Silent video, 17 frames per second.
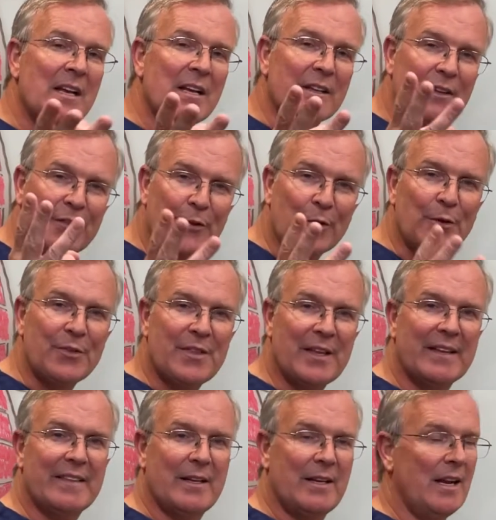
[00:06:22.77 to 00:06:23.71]
The third
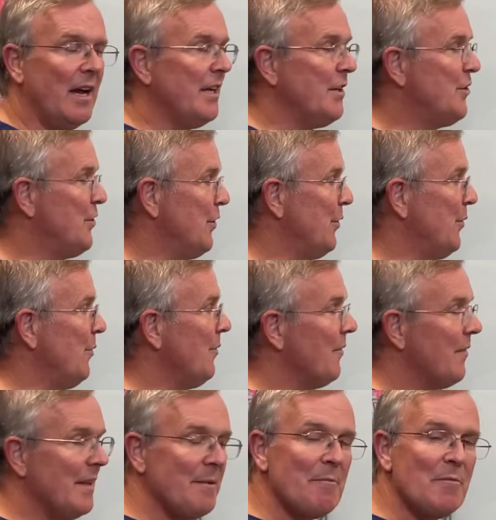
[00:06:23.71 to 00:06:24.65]
thing that I do
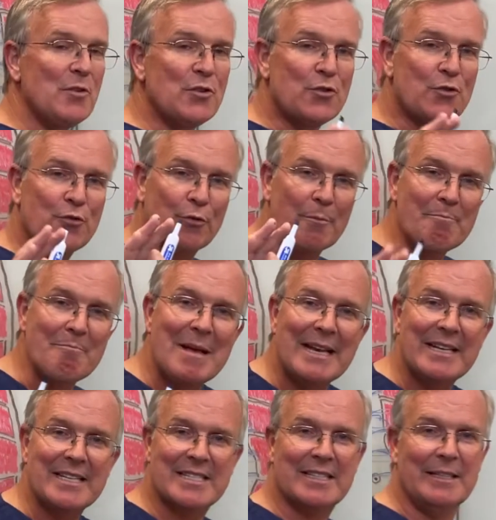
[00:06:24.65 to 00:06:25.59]
that
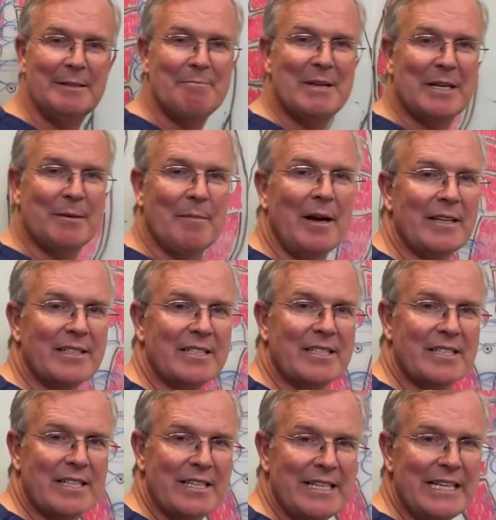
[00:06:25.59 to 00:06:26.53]
tremendously
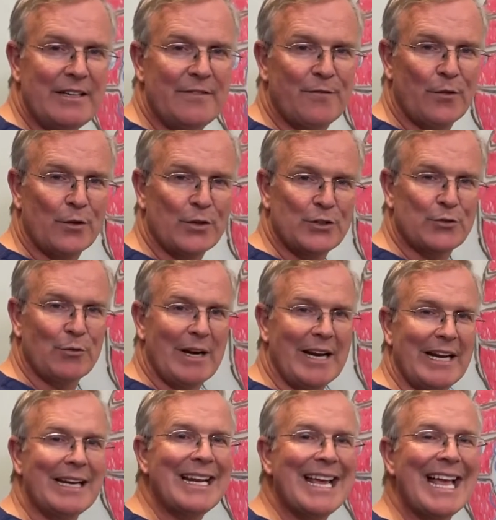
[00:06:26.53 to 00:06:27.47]
minimizes the need for a
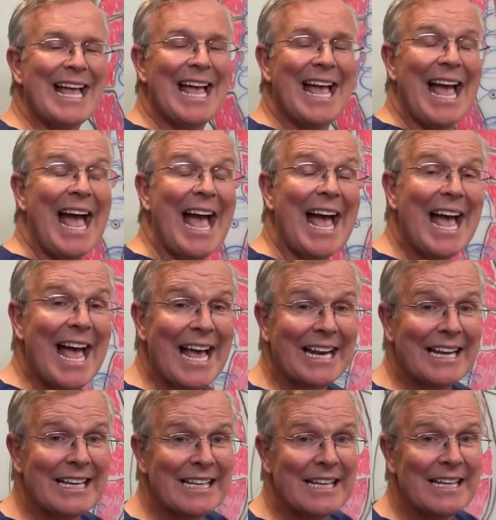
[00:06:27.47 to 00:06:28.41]
drain
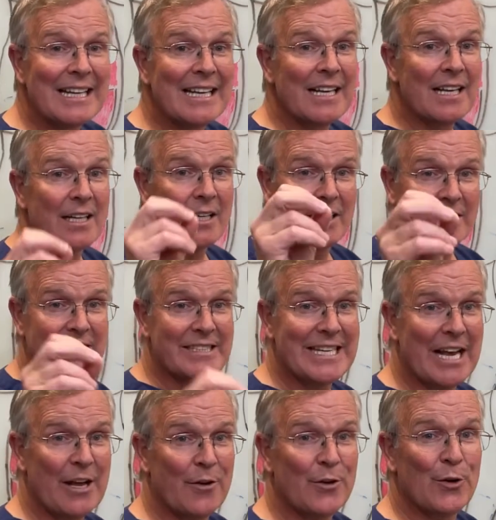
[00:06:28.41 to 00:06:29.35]
and cuts
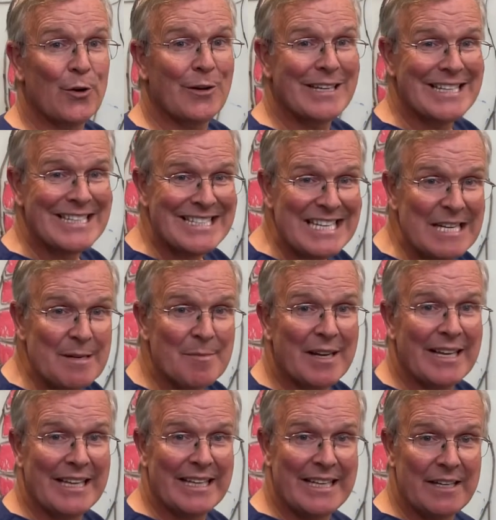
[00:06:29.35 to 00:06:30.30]
down on edema
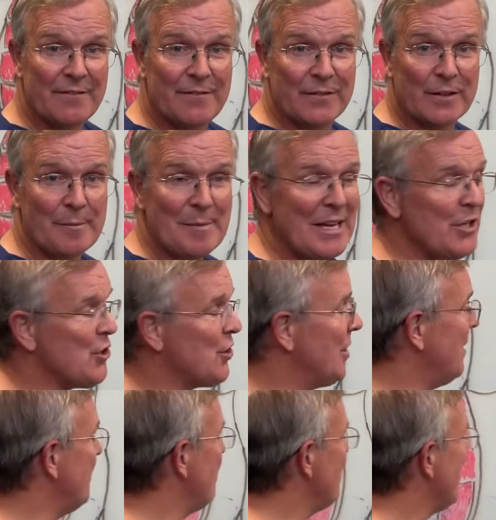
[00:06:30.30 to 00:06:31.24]
and
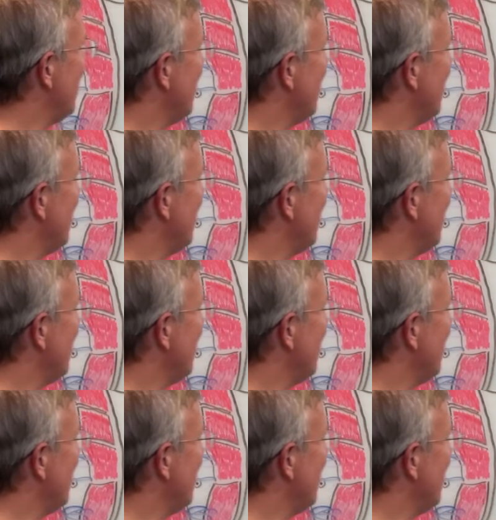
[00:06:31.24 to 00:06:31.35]
inflammation